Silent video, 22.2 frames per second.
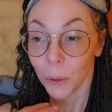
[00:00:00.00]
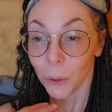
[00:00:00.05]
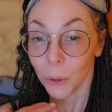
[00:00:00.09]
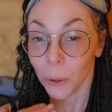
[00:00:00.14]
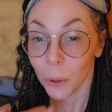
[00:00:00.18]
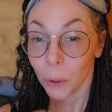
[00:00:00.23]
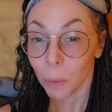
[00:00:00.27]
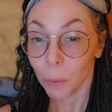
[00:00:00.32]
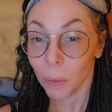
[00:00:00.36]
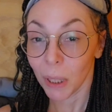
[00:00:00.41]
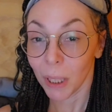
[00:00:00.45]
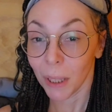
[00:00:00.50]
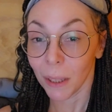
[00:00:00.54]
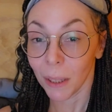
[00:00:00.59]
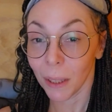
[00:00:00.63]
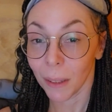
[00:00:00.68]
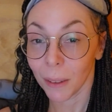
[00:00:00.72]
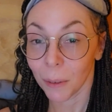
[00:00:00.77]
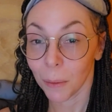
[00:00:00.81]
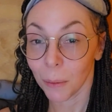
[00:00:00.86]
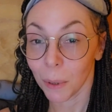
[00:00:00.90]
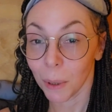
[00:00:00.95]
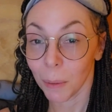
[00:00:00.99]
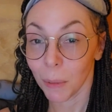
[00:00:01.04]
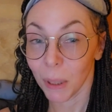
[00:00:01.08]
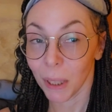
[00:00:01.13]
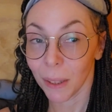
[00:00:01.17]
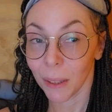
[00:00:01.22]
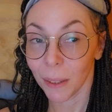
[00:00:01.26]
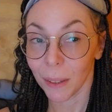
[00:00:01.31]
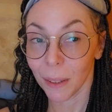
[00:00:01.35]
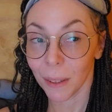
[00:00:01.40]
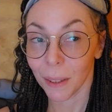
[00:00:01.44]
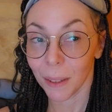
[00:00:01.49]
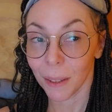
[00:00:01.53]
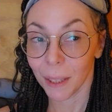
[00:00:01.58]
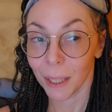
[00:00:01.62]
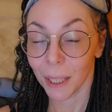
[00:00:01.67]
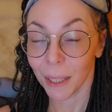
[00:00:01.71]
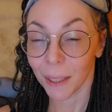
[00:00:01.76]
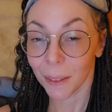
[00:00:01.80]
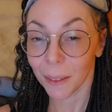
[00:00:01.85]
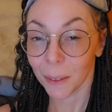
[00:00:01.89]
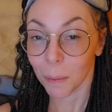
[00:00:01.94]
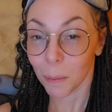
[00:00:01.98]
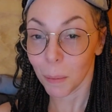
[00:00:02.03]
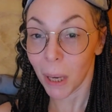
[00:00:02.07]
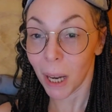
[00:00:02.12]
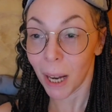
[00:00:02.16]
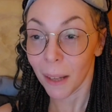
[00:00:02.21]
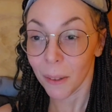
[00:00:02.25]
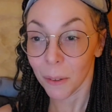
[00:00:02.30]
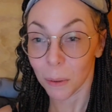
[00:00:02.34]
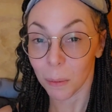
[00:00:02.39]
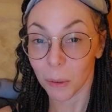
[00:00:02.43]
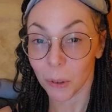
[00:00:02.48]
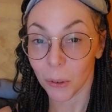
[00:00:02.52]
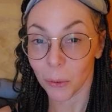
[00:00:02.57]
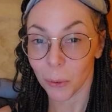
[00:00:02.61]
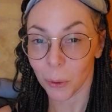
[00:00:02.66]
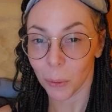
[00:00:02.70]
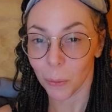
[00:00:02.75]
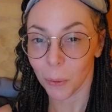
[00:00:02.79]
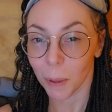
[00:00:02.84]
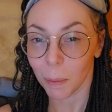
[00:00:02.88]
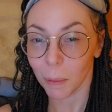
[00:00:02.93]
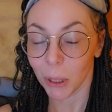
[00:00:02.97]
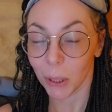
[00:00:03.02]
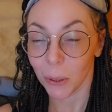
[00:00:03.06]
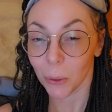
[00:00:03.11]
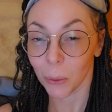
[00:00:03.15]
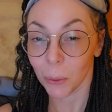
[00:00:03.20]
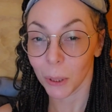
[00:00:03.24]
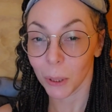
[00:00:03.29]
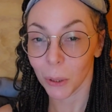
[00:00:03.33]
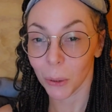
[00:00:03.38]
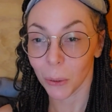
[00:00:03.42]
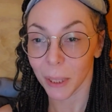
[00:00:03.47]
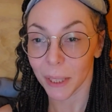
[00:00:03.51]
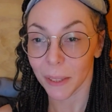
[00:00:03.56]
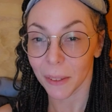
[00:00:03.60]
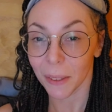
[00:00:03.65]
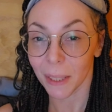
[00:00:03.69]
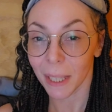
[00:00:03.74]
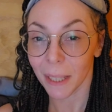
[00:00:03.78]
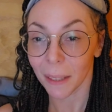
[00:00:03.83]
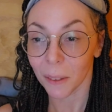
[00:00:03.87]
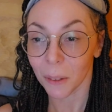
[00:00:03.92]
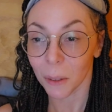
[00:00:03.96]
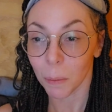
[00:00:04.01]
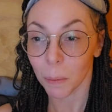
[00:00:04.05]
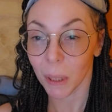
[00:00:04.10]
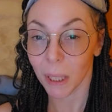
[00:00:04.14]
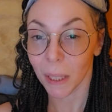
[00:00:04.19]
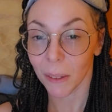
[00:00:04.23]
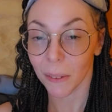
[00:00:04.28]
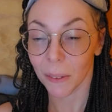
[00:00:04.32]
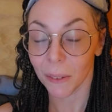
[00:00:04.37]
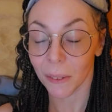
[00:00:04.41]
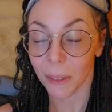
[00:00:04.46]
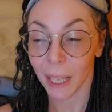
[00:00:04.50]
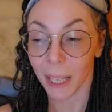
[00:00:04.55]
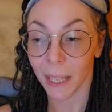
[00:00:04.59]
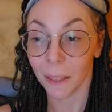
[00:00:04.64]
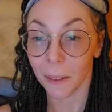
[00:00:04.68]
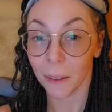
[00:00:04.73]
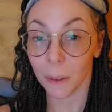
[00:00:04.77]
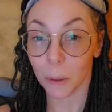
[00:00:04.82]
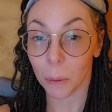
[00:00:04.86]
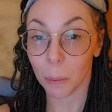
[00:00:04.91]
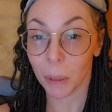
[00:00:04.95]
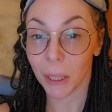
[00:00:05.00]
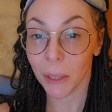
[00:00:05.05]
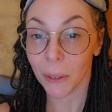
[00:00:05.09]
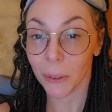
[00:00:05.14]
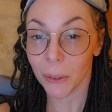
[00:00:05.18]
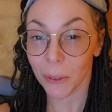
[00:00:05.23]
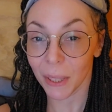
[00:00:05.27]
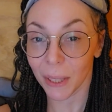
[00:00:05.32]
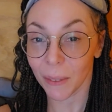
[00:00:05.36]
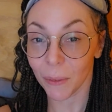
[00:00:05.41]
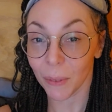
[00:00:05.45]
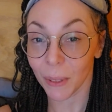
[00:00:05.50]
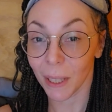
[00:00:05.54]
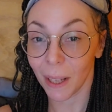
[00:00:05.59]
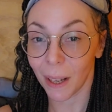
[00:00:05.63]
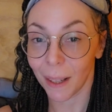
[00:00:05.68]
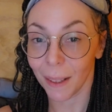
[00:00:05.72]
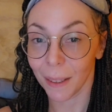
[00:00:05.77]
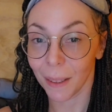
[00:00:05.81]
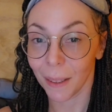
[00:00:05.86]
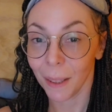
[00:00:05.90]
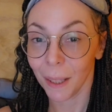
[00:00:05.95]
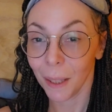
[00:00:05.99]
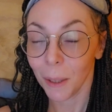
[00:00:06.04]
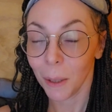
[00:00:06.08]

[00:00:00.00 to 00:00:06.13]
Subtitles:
so many young women think it's impossible for women to enjoy sex because they and their peers have not,